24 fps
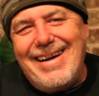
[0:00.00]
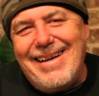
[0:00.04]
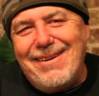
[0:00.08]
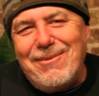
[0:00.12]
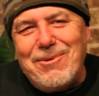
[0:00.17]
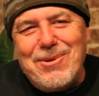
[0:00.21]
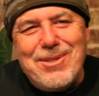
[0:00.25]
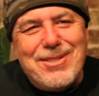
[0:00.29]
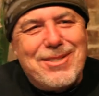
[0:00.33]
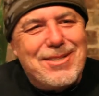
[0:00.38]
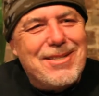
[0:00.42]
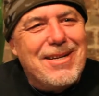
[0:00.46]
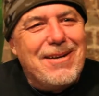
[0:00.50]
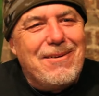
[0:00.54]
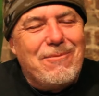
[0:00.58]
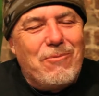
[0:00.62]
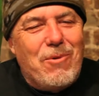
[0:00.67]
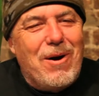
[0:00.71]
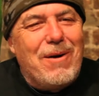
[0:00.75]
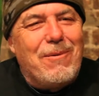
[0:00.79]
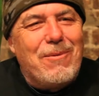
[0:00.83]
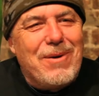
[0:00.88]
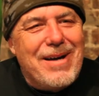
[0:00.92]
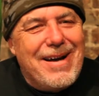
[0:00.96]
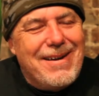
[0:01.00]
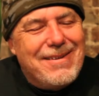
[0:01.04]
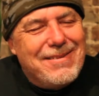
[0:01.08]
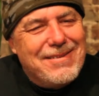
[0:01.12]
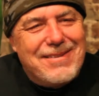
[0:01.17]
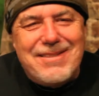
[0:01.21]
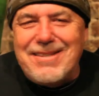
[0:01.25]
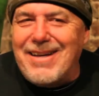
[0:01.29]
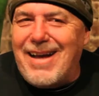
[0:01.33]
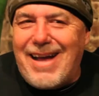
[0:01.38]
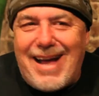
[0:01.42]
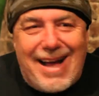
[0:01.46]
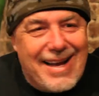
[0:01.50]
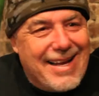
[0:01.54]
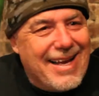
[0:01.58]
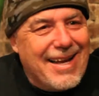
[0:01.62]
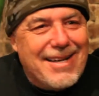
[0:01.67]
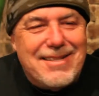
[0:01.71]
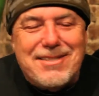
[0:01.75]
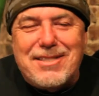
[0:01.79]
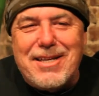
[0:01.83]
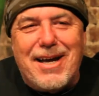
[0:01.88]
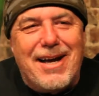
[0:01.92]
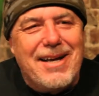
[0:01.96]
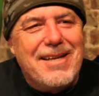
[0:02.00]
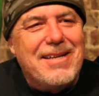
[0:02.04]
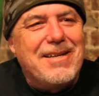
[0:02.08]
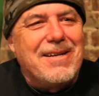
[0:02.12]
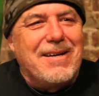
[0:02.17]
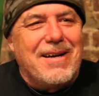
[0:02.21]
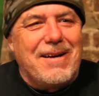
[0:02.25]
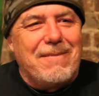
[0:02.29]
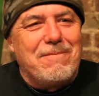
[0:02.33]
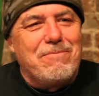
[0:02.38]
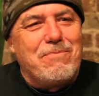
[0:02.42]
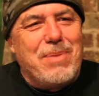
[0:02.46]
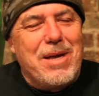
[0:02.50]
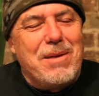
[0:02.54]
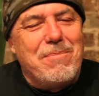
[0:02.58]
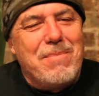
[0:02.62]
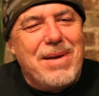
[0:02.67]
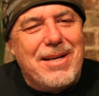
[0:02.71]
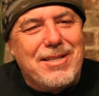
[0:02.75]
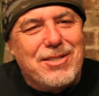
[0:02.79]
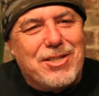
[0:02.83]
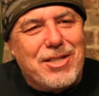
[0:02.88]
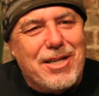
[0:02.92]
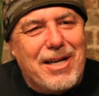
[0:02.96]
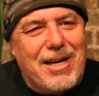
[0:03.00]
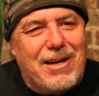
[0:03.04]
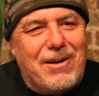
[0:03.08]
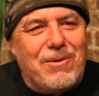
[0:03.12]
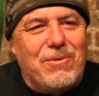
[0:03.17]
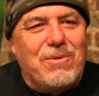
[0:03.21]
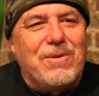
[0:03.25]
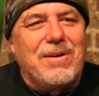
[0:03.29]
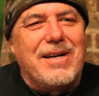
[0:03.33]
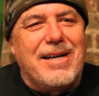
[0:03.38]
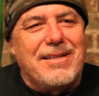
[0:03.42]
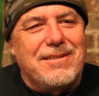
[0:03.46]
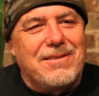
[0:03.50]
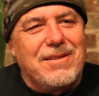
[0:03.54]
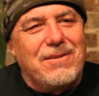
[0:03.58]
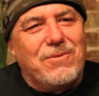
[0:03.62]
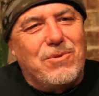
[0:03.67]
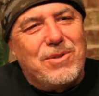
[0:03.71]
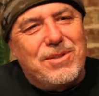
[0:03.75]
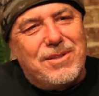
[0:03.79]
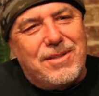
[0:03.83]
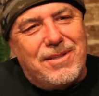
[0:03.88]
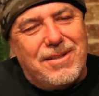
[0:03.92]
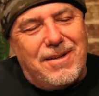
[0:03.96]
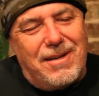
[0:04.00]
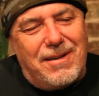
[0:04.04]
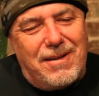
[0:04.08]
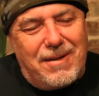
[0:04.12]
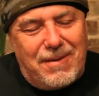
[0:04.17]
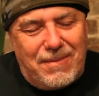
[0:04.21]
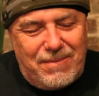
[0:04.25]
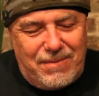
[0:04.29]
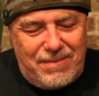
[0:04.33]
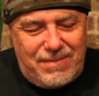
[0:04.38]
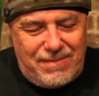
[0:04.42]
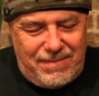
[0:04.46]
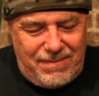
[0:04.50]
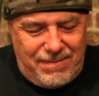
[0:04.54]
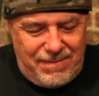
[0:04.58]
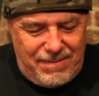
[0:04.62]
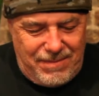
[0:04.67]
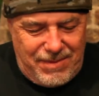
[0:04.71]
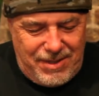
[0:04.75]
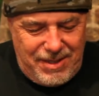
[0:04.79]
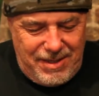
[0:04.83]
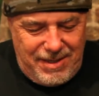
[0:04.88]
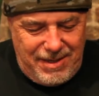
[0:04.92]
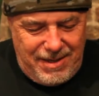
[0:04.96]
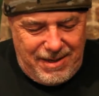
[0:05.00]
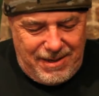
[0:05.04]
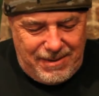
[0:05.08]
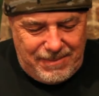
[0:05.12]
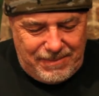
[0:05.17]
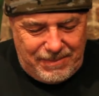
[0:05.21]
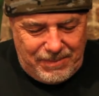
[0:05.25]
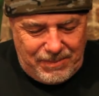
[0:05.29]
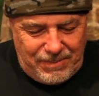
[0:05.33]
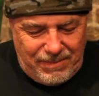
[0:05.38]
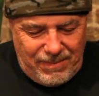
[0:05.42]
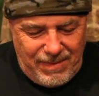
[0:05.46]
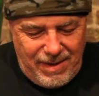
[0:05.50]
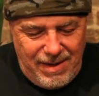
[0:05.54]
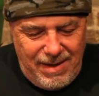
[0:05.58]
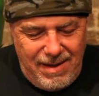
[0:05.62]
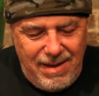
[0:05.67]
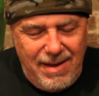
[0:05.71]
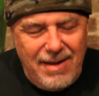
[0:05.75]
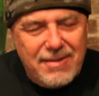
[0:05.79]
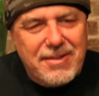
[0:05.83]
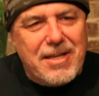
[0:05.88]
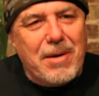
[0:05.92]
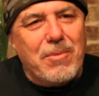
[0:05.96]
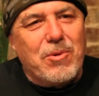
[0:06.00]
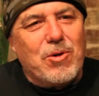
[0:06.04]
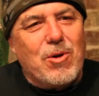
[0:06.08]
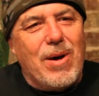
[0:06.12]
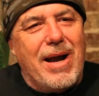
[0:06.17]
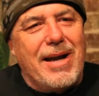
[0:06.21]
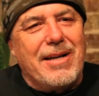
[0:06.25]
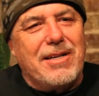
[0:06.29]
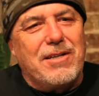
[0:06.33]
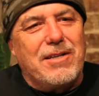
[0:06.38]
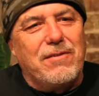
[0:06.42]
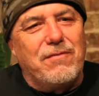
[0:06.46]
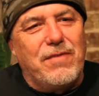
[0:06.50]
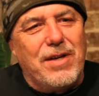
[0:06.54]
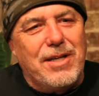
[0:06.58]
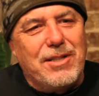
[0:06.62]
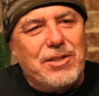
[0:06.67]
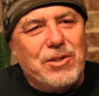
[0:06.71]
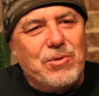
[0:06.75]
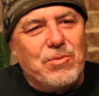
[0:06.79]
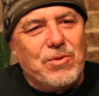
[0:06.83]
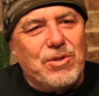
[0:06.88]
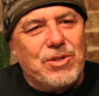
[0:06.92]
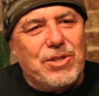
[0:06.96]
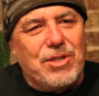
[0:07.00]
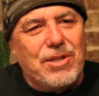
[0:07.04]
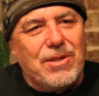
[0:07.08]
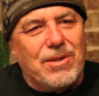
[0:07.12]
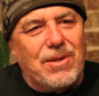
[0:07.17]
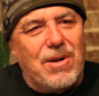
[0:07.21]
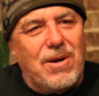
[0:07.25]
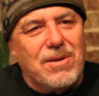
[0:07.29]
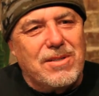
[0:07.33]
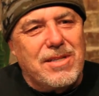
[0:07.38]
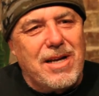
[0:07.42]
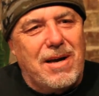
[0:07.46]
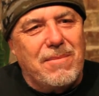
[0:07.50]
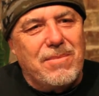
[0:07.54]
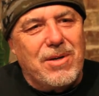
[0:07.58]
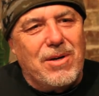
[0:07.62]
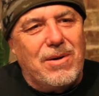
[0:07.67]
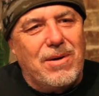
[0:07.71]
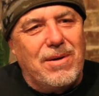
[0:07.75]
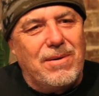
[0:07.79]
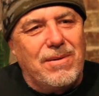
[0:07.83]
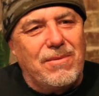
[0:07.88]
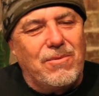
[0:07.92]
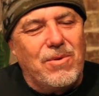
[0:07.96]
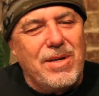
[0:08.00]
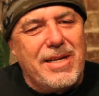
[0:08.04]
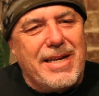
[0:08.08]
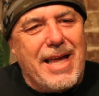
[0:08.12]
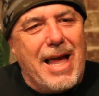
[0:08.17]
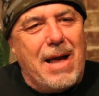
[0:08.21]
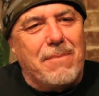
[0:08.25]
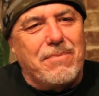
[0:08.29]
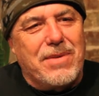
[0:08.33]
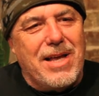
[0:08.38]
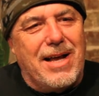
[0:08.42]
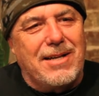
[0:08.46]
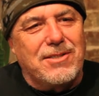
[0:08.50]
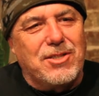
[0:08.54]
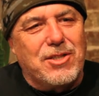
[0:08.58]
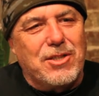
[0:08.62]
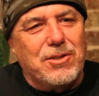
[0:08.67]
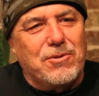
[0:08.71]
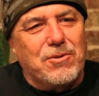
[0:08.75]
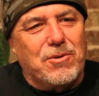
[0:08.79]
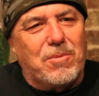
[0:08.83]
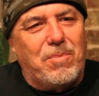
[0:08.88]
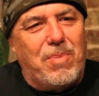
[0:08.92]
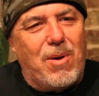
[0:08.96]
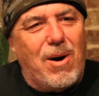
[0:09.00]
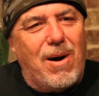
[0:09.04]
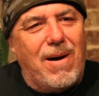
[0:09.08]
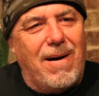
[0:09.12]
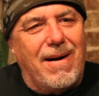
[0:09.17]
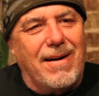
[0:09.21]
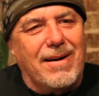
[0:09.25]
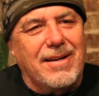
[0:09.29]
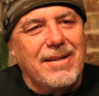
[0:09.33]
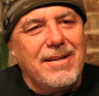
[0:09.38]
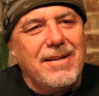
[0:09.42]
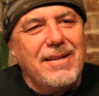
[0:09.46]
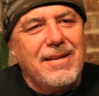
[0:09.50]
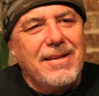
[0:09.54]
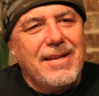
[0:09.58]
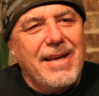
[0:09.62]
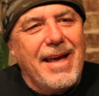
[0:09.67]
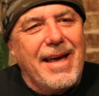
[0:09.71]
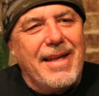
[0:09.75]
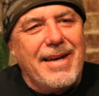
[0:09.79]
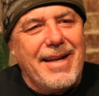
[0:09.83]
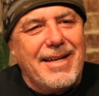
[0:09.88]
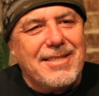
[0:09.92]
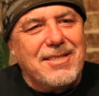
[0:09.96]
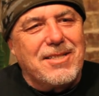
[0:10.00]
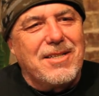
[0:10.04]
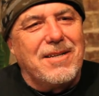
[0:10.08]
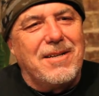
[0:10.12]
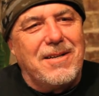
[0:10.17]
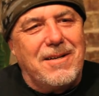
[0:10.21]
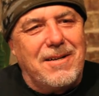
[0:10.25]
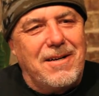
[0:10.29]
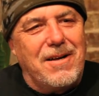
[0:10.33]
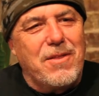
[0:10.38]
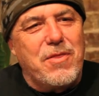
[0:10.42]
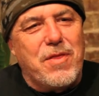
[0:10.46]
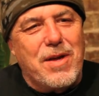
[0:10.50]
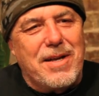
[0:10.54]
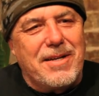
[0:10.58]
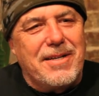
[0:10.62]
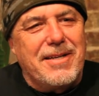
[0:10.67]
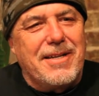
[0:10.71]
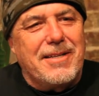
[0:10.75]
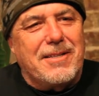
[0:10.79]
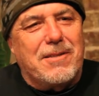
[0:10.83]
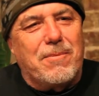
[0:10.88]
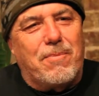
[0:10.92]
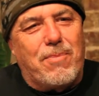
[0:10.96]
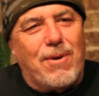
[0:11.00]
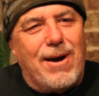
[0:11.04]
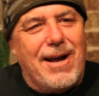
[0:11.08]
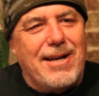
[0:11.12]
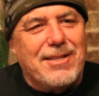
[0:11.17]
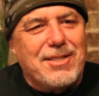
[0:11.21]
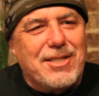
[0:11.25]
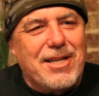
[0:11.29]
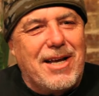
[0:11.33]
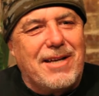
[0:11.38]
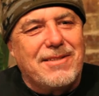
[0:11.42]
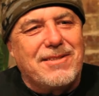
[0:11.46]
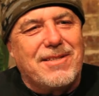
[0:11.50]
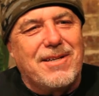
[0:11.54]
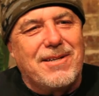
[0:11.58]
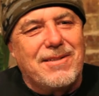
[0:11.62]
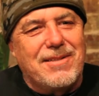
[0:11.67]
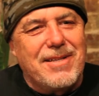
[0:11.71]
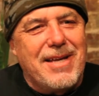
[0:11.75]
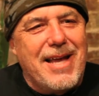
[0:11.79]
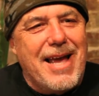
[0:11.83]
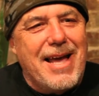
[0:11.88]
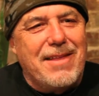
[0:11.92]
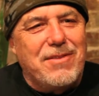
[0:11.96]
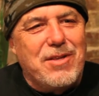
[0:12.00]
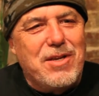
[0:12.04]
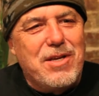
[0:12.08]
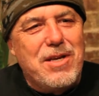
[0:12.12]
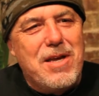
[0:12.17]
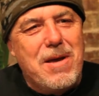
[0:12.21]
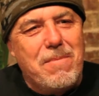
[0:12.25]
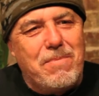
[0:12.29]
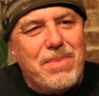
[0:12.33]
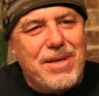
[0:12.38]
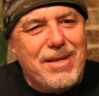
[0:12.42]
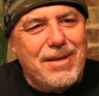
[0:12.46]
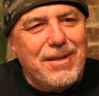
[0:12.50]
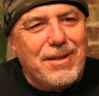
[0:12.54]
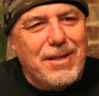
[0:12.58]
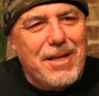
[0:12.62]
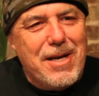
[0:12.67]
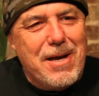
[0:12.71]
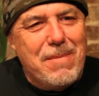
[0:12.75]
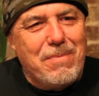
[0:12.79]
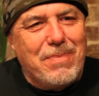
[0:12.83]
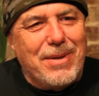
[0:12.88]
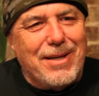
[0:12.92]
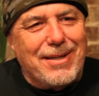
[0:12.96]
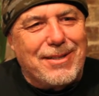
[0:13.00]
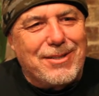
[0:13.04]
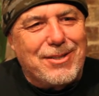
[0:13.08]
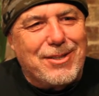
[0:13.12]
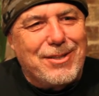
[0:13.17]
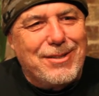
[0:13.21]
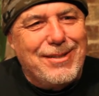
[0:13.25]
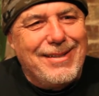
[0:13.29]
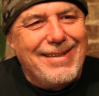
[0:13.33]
It was, well, I got to tell you, Ben Maisel, when the Democratic Convention was here a long time ago, we camped out in Central Park, and as a thing to get the press out there, they had the Yippie Olympics.